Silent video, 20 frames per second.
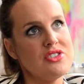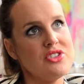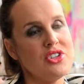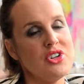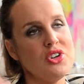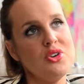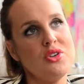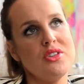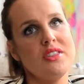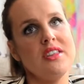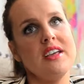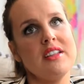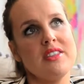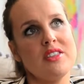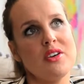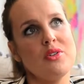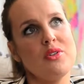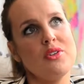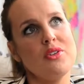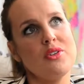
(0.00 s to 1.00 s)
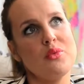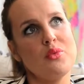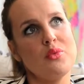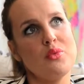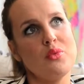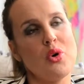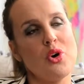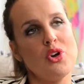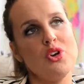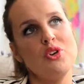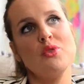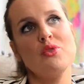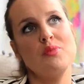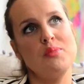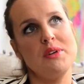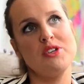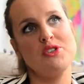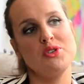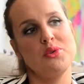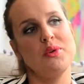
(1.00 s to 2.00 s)
Do you think that what you would
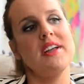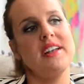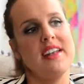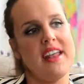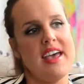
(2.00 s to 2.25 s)
be doing